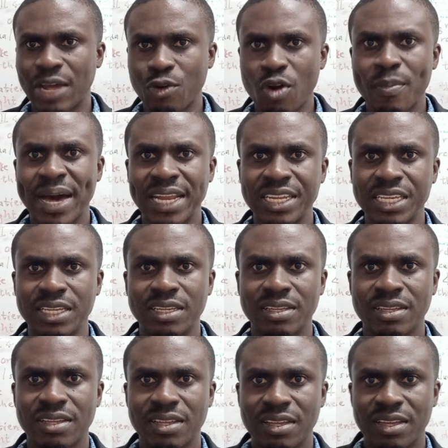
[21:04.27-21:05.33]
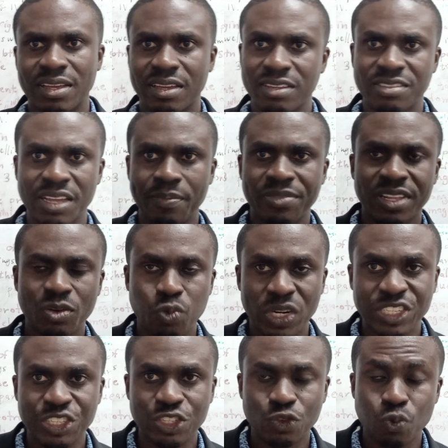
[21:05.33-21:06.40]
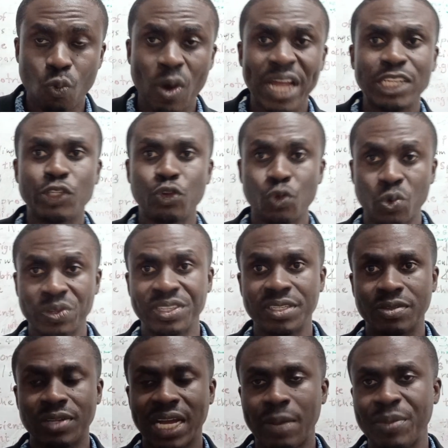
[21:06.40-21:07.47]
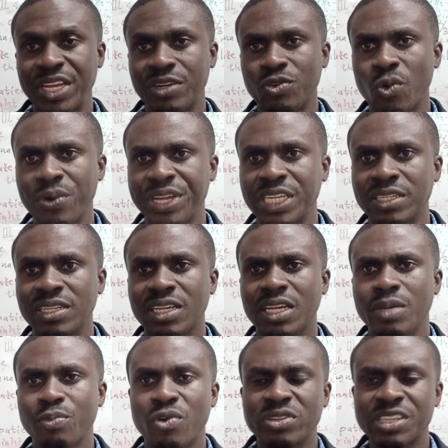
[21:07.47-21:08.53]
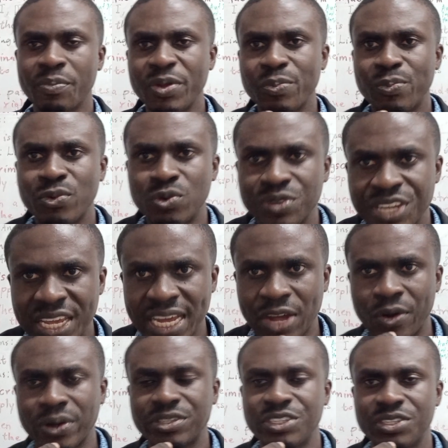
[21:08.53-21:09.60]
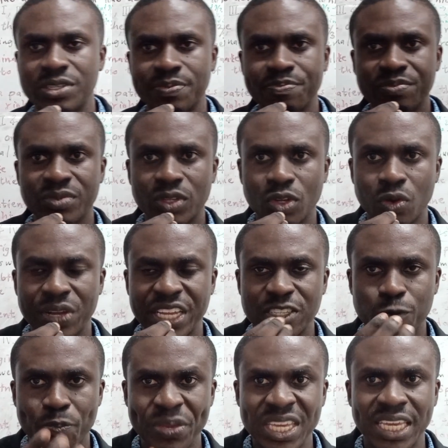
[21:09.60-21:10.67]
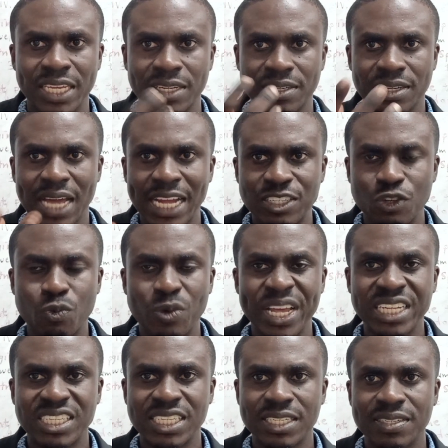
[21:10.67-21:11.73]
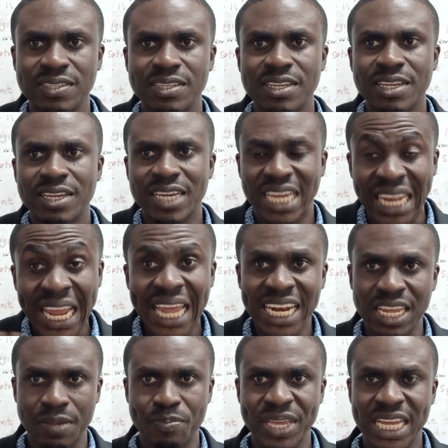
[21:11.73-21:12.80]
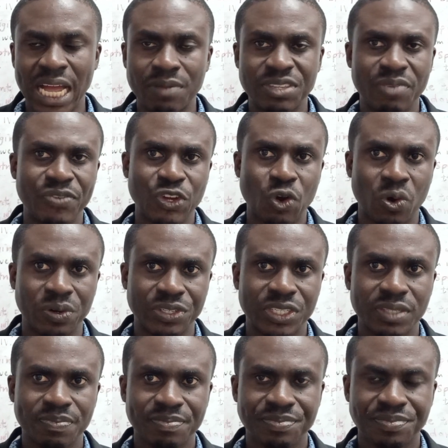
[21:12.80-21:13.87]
anomaly is something which is worth knowing, because some people, they cannot, speaking, articulating clearly become difficult.